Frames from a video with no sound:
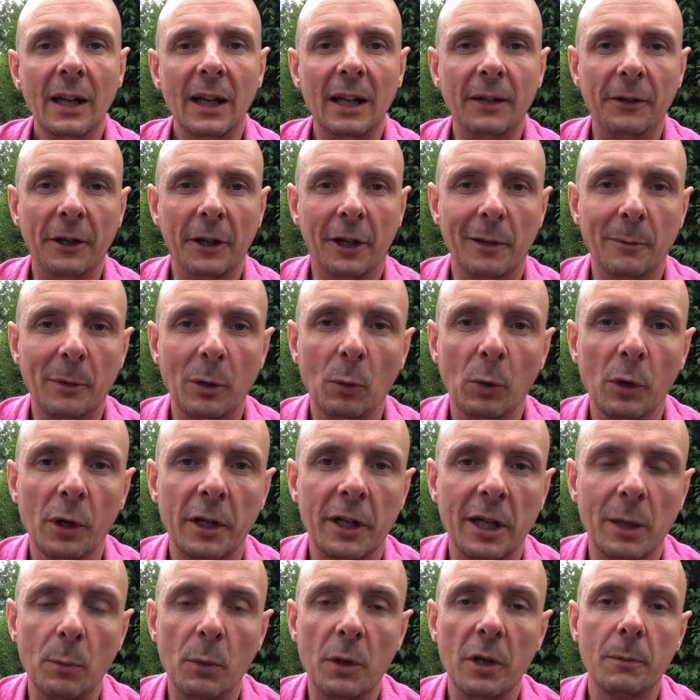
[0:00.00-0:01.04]
if you're going to be
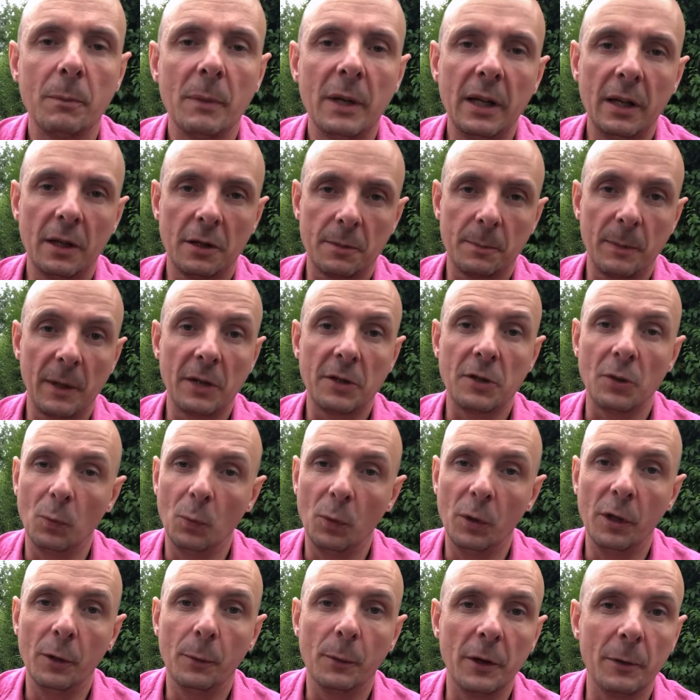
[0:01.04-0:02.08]
working with me, expect to
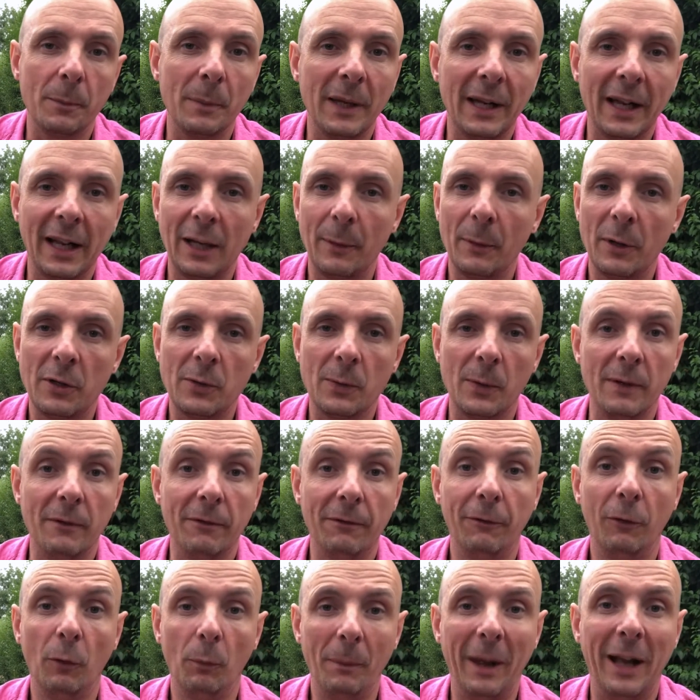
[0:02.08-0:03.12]
work with me anywhere between
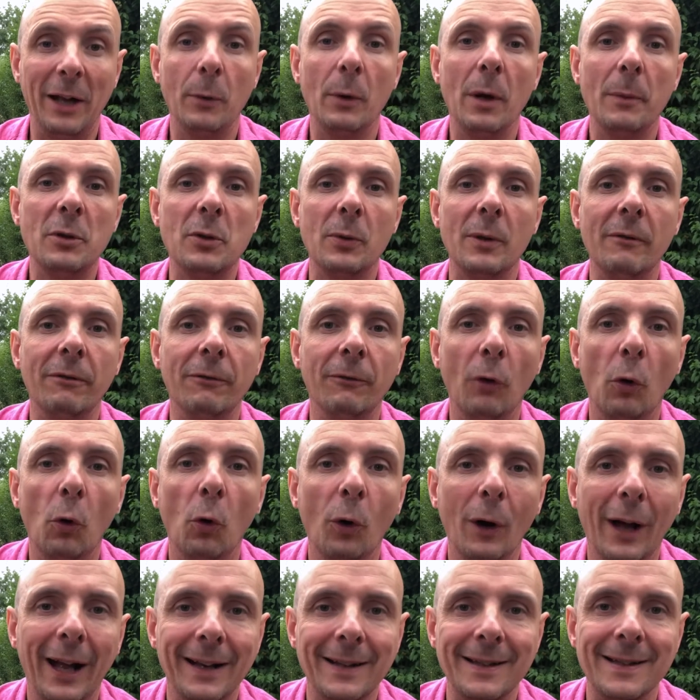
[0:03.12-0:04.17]

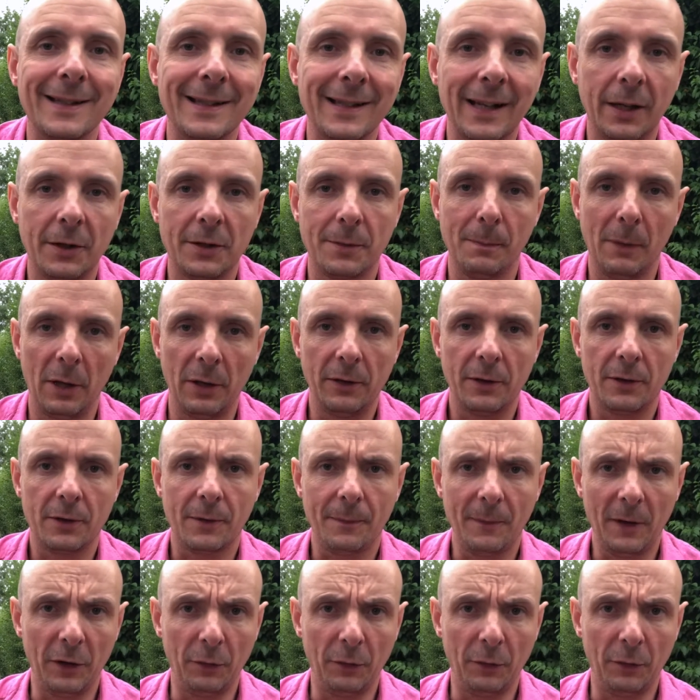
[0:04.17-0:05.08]
4 and 6 months.